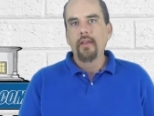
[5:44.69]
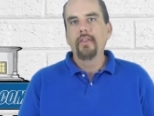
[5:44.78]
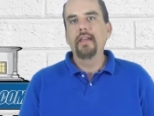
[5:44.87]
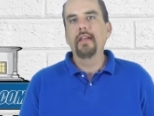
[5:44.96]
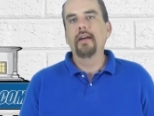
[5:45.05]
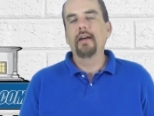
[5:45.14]

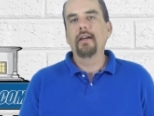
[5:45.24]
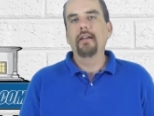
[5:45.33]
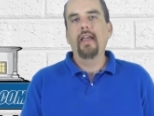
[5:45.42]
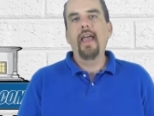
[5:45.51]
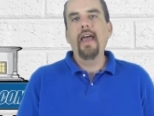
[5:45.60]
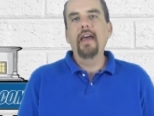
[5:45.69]
the uh,
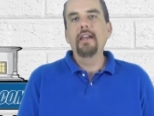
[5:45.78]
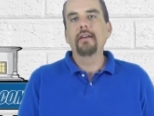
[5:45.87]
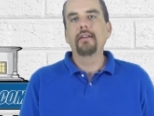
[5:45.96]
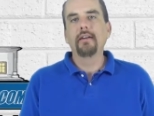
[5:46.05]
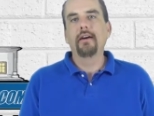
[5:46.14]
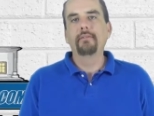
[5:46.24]
head
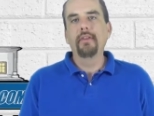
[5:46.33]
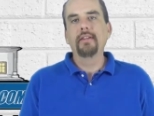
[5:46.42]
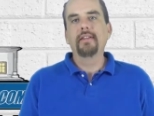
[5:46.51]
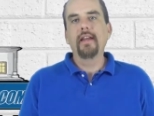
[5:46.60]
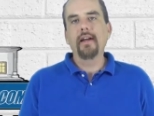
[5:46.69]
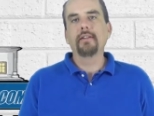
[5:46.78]
of the
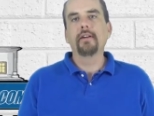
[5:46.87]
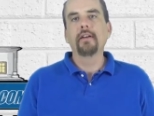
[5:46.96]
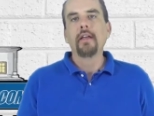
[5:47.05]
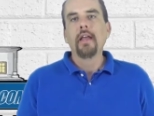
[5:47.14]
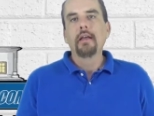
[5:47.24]
detector,